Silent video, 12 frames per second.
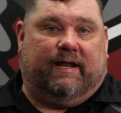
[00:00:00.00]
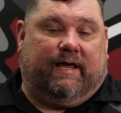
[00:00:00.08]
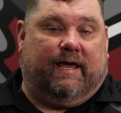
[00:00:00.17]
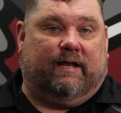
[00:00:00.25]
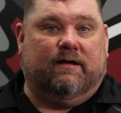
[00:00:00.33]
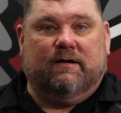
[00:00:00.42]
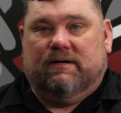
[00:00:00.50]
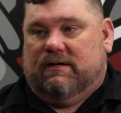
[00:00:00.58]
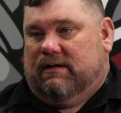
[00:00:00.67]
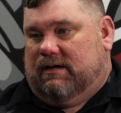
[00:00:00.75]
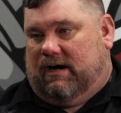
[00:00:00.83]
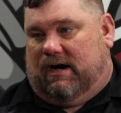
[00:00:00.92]
And again,
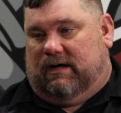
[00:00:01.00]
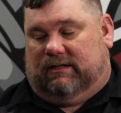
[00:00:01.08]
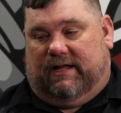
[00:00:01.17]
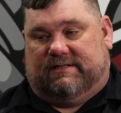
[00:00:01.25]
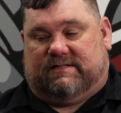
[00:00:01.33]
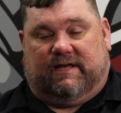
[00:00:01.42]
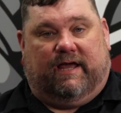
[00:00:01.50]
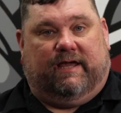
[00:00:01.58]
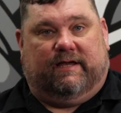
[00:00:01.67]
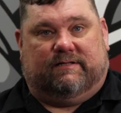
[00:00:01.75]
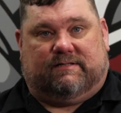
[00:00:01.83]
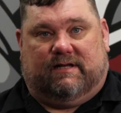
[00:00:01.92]
let's
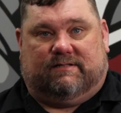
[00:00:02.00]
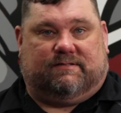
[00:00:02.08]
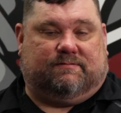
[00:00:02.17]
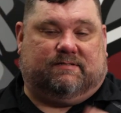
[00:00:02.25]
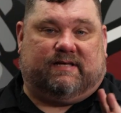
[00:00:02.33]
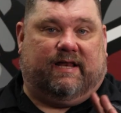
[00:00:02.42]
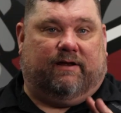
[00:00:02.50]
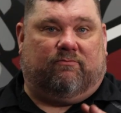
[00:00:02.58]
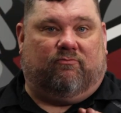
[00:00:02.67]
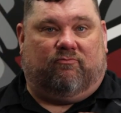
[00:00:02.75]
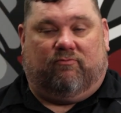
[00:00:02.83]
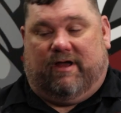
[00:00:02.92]
say it's
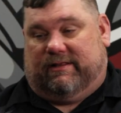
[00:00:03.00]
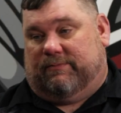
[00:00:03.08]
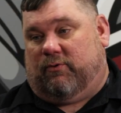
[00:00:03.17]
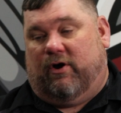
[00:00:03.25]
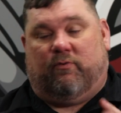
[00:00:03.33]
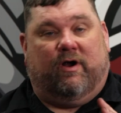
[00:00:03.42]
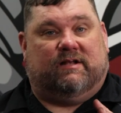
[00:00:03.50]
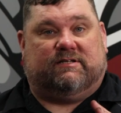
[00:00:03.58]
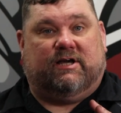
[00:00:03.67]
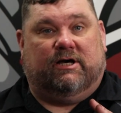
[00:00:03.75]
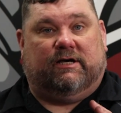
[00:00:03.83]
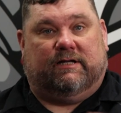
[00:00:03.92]
sitting at the point where
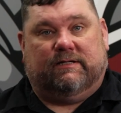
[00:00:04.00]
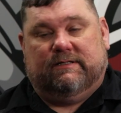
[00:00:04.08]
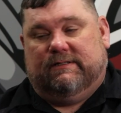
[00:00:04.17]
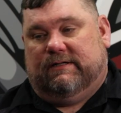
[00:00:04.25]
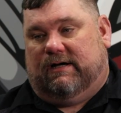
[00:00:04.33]
it's good.